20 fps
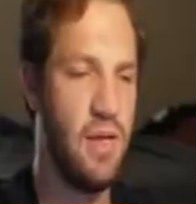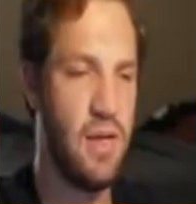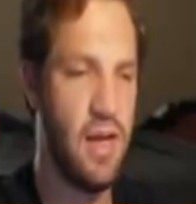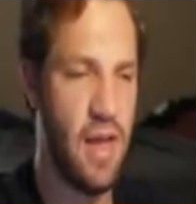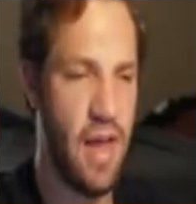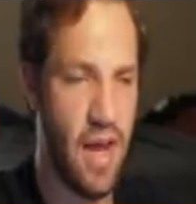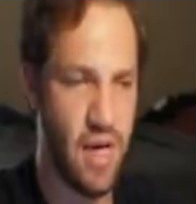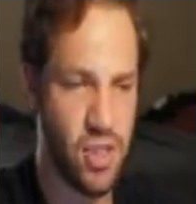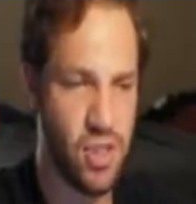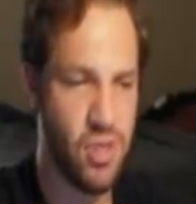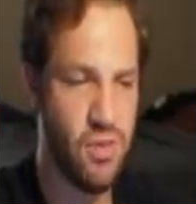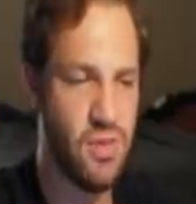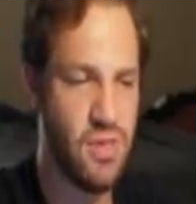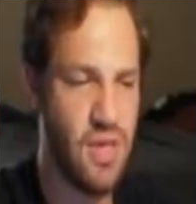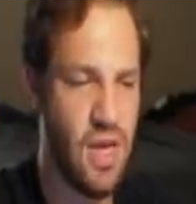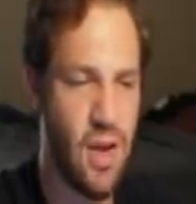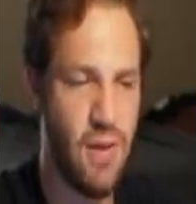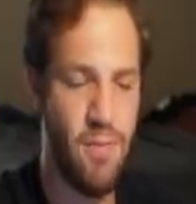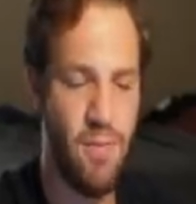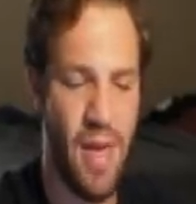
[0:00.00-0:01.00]
it actually was
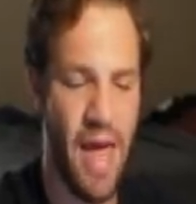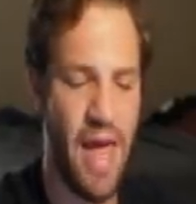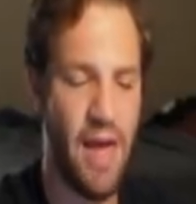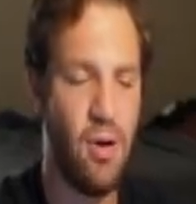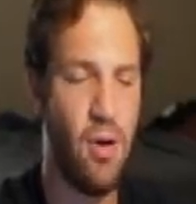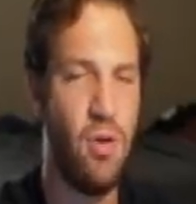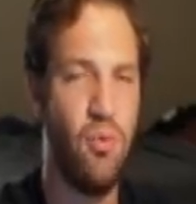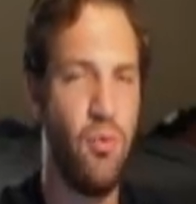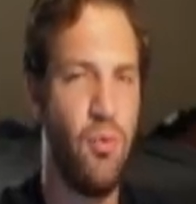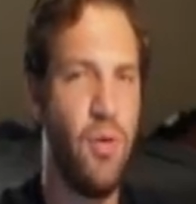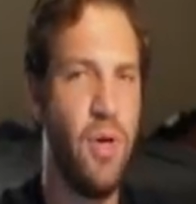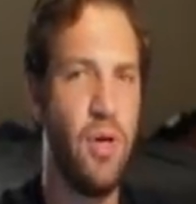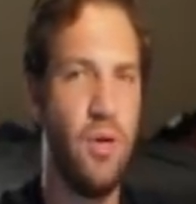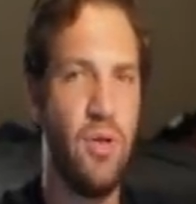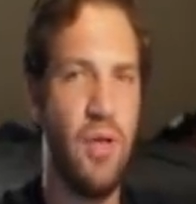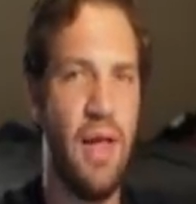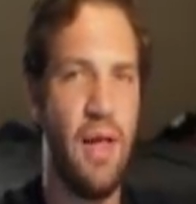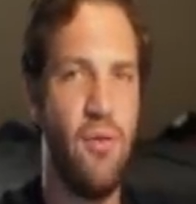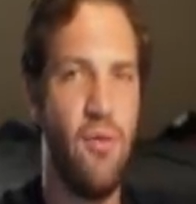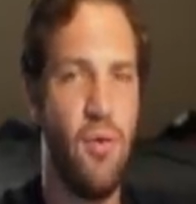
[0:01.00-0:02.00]
not bad on rear
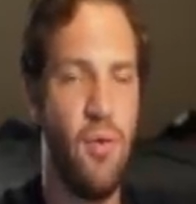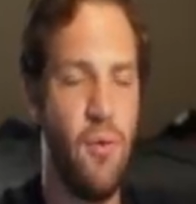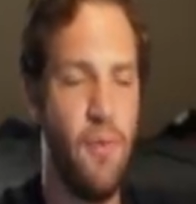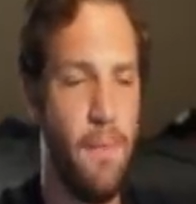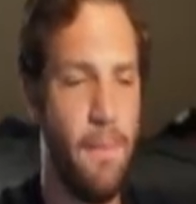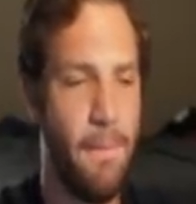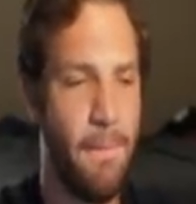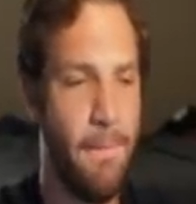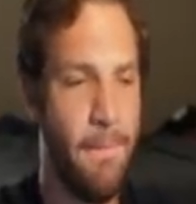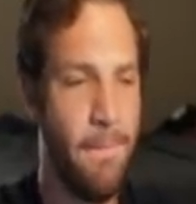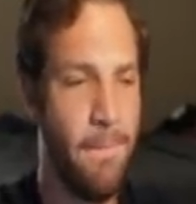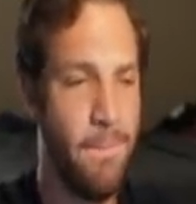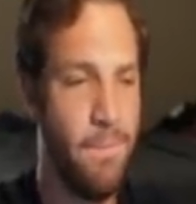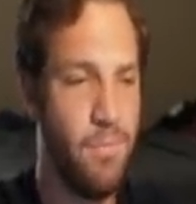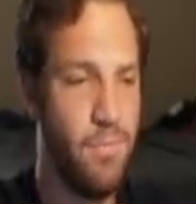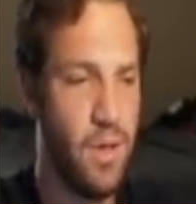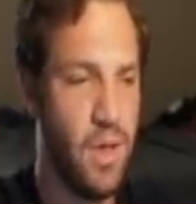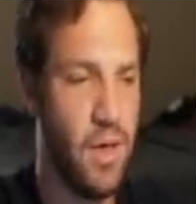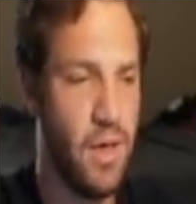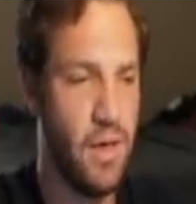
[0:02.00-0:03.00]
legroom,
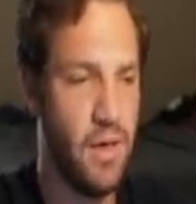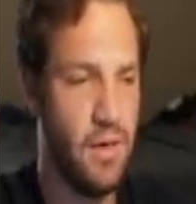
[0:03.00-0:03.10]
but,